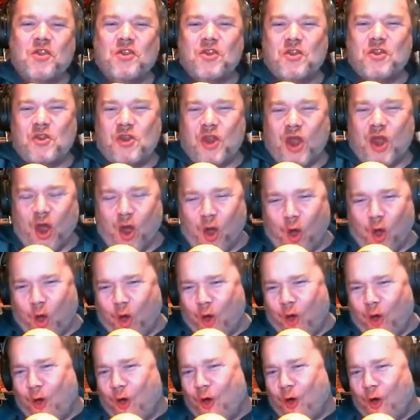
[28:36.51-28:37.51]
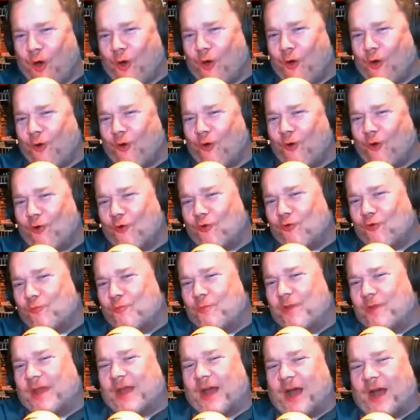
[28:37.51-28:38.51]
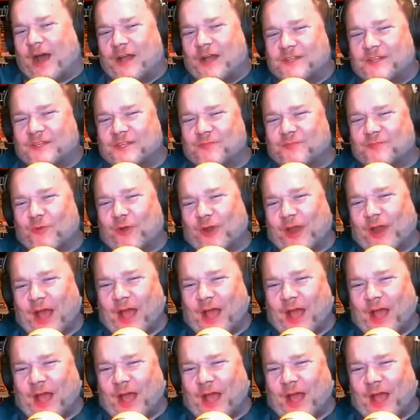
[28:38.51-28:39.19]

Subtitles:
No, because